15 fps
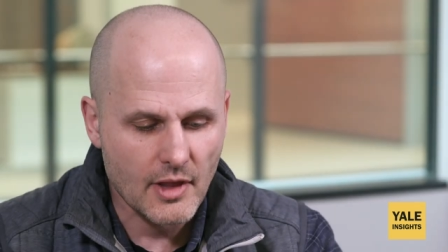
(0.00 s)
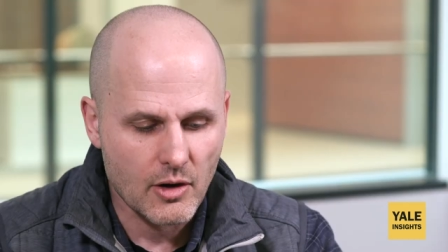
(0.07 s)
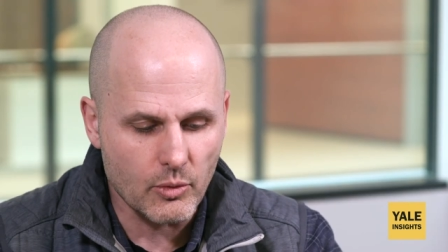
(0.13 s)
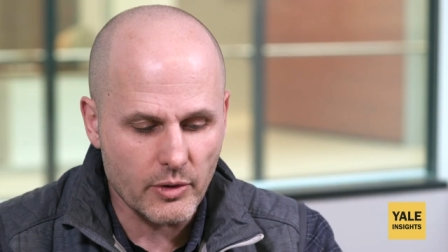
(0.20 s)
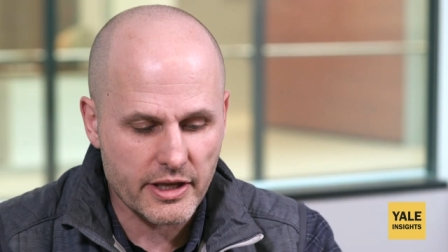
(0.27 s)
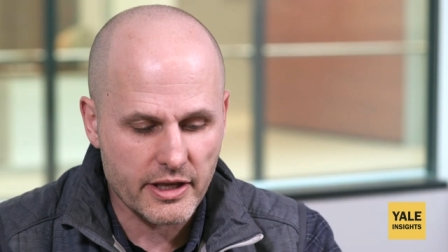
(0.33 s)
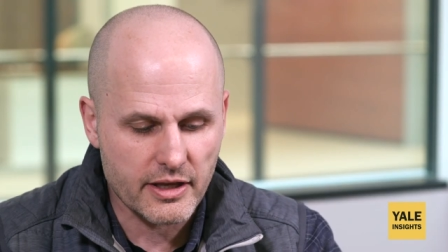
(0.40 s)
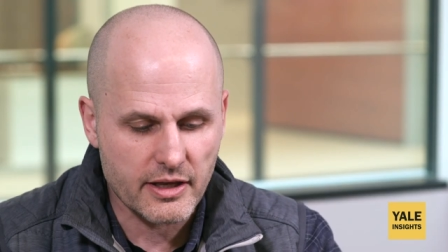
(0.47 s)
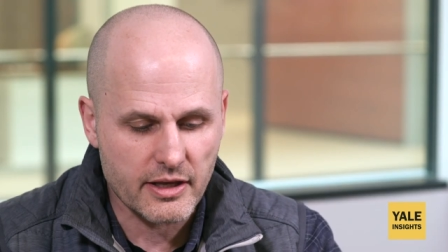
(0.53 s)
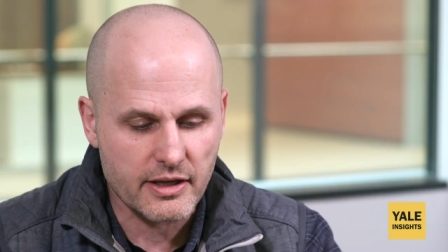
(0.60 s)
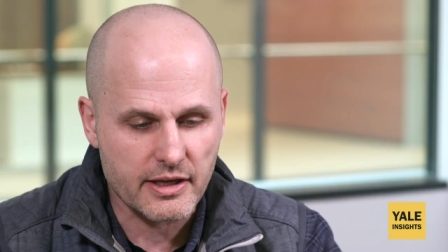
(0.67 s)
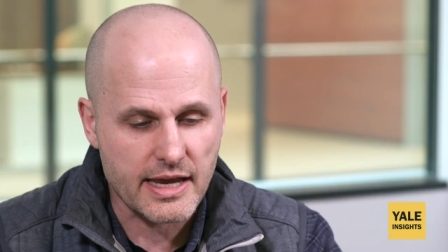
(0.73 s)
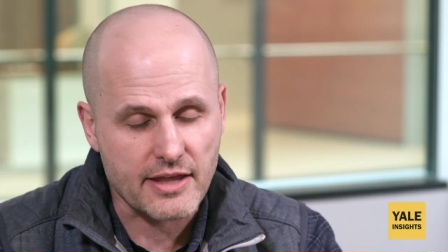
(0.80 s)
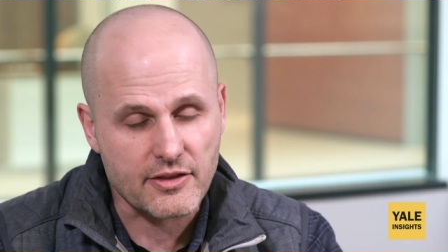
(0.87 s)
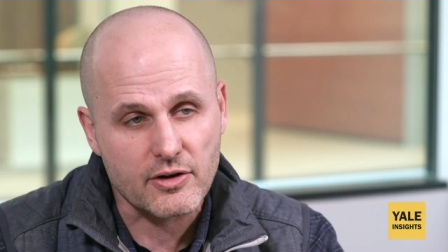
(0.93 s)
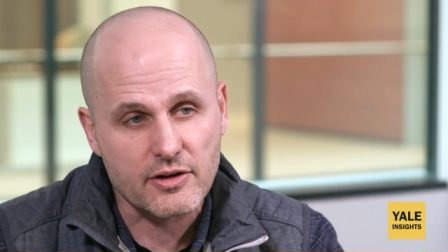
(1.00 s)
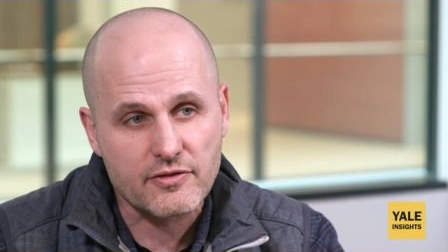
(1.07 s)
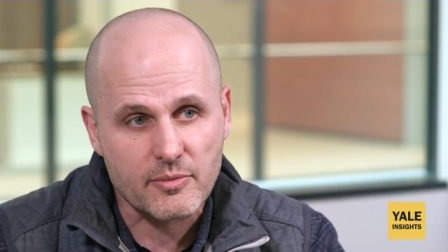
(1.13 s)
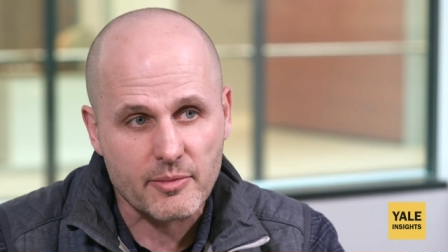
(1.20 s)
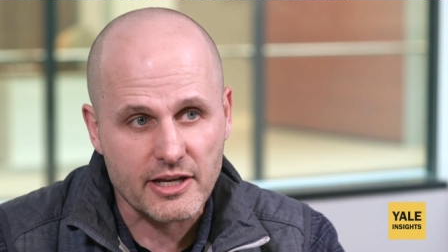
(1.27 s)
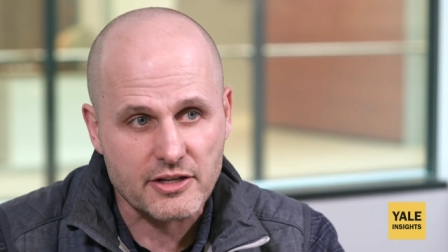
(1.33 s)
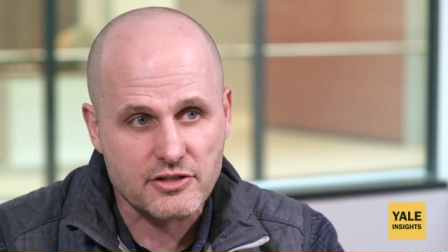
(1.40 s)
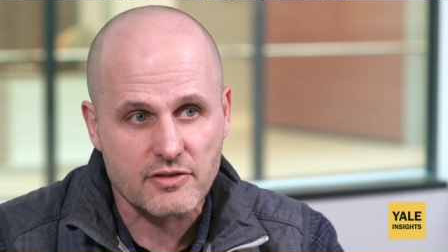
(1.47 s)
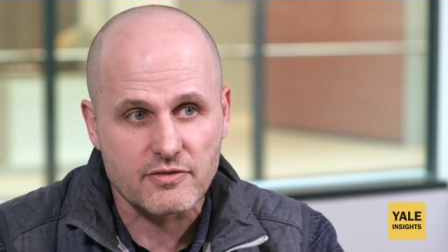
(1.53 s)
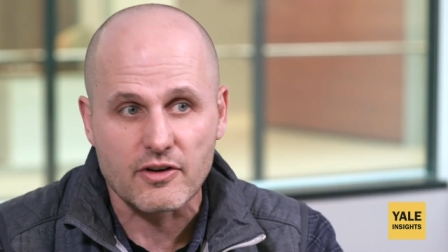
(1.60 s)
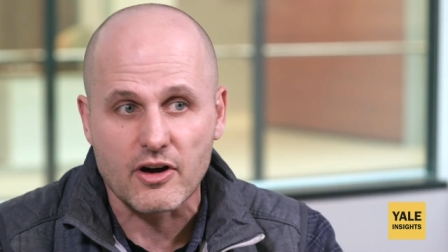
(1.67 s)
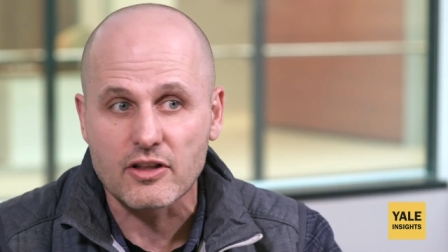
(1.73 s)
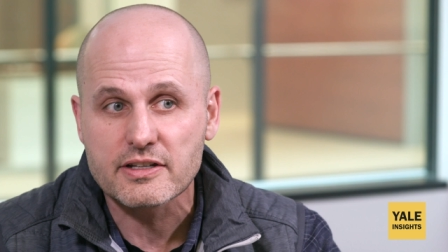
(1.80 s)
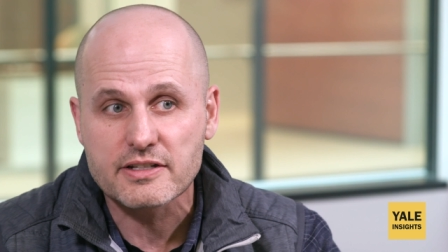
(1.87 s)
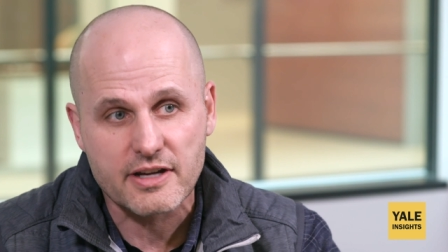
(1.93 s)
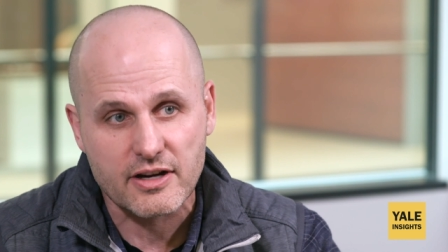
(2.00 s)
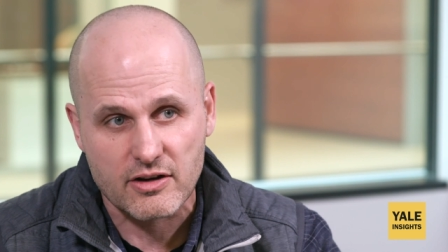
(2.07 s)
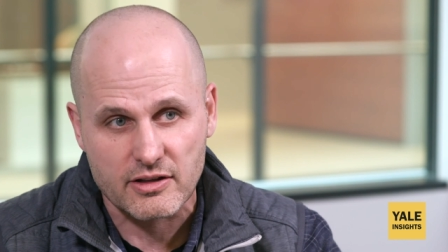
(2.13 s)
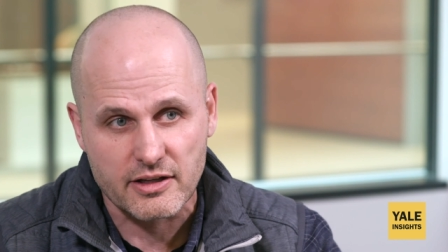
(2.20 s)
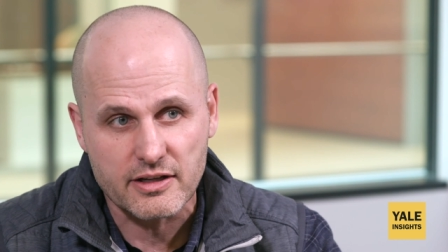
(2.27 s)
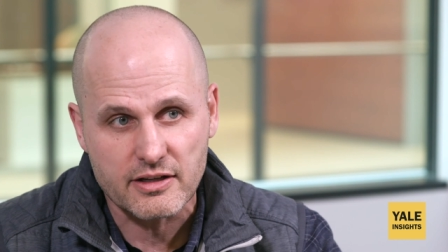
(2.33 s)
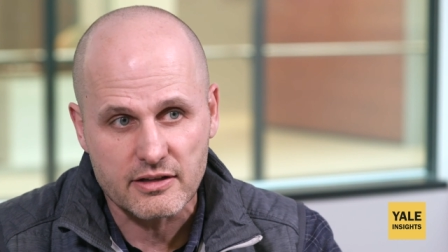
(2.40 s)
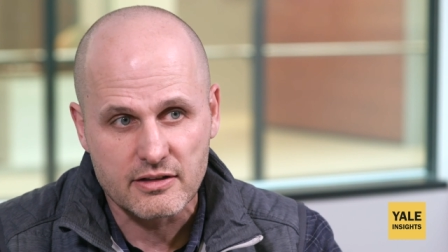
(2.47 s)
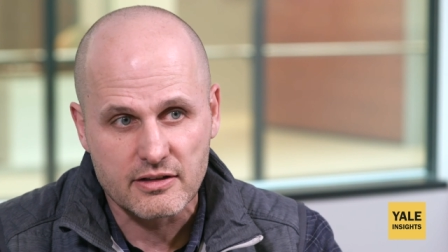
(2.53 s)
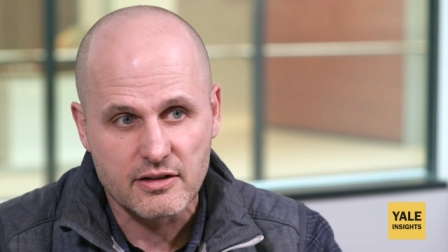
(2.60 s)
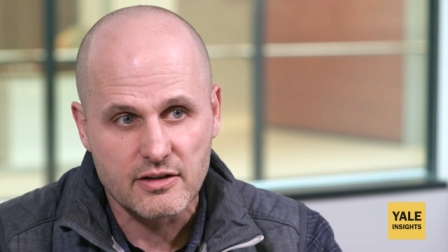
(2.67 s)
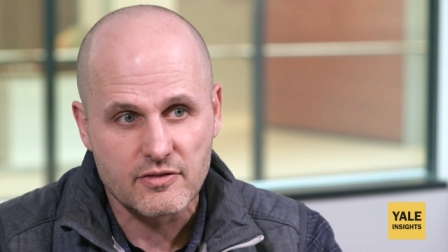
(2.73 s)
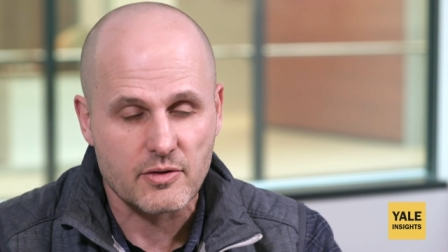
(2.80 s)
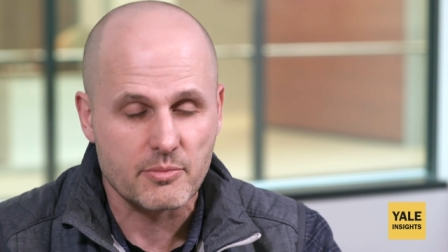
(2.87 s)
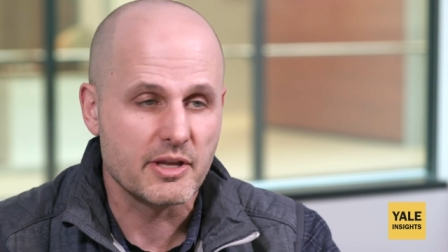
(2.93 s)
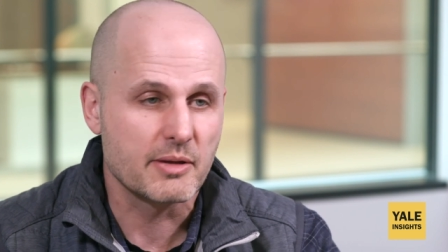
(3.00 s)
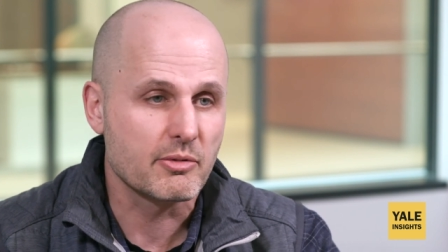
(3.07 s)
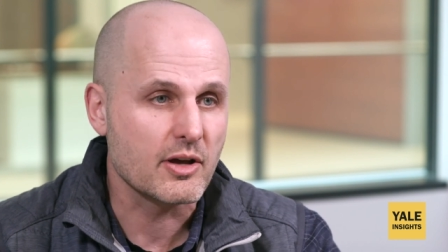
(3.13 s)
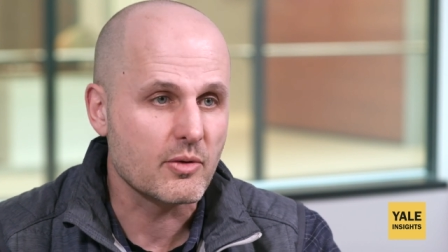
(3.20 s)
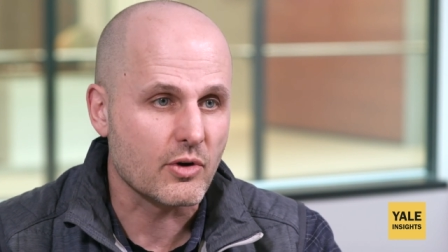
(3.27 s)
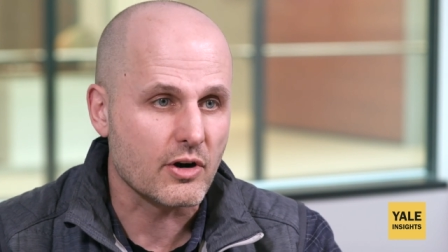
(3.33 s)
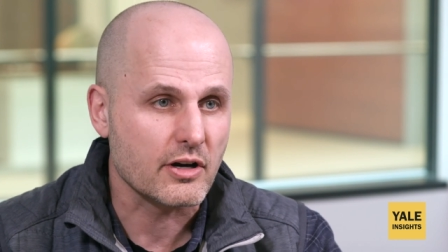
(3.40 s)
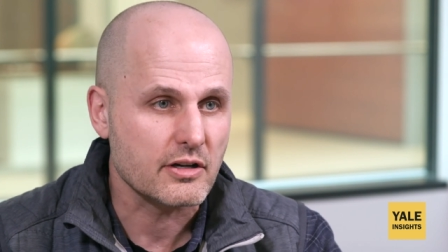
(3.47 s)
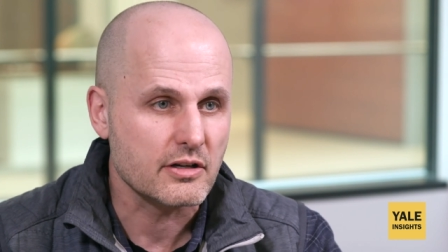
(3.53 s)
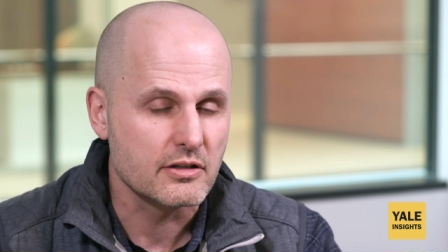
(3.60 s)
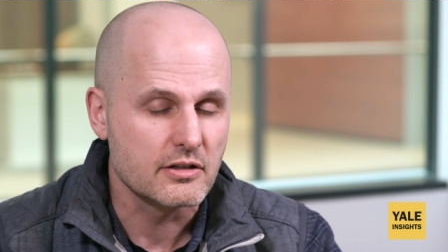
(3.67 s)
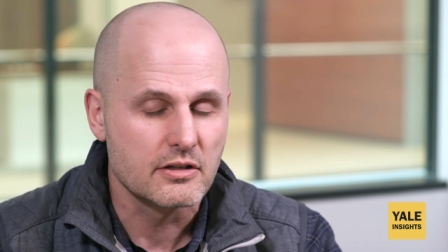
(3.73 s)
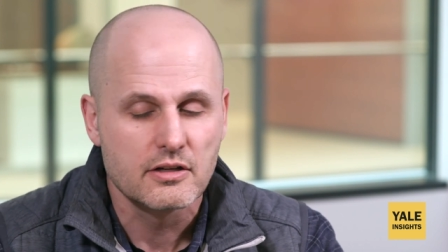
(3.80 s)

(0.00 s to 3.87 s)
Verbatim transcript: We gather information voluntarily from people at work,